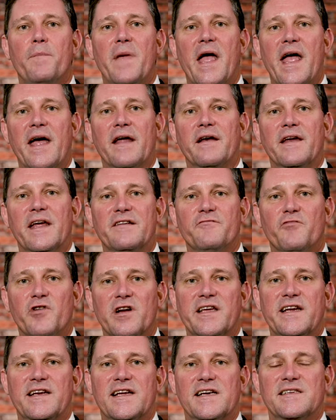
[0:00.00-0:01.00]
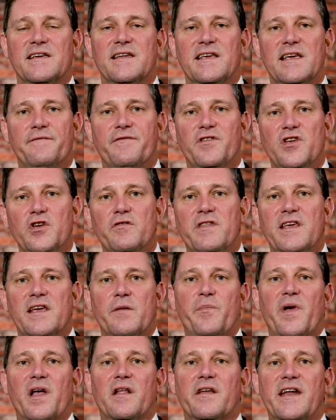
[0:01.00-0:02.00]
And it really doesn't give you the
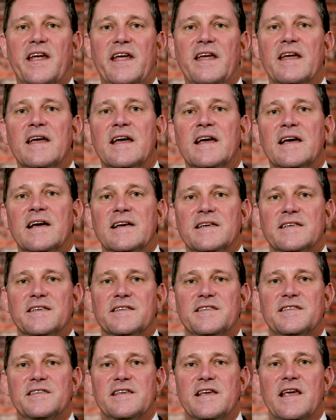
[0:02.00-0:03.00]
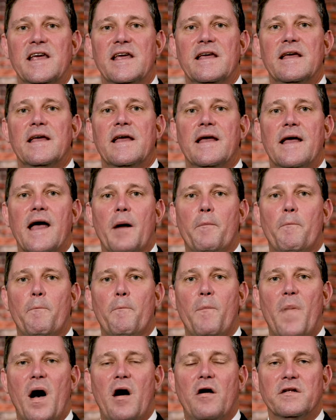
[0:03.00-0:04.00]
ability to see a,
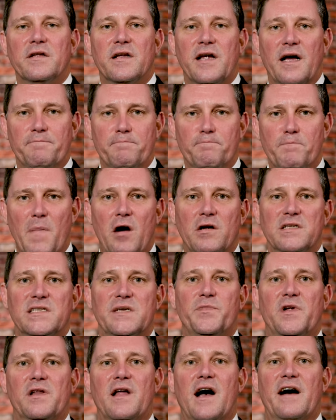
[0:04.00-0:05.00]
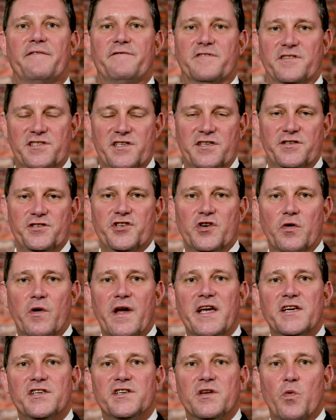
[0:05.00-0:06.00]
mul- a, multiple offer
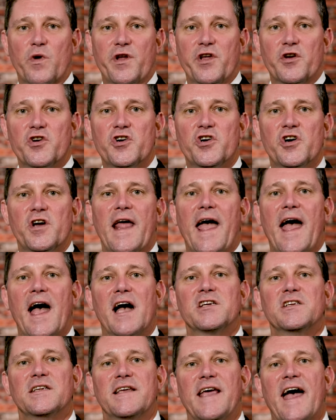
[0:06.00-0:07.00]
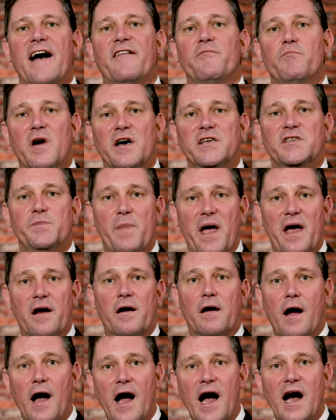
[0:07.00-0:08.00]
situation where you could actually have much
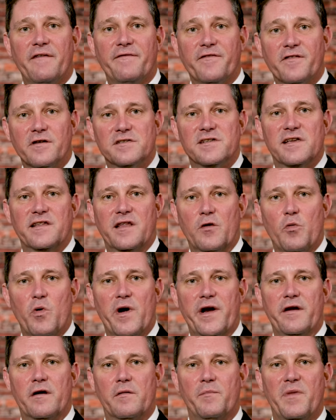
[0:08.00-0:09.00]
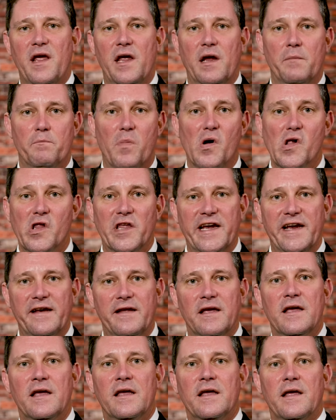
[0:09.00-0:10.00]
better offers than the one you're being bullied
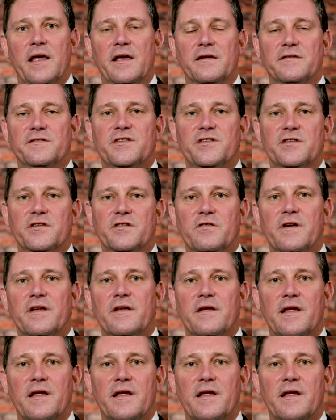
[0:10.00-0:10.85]
into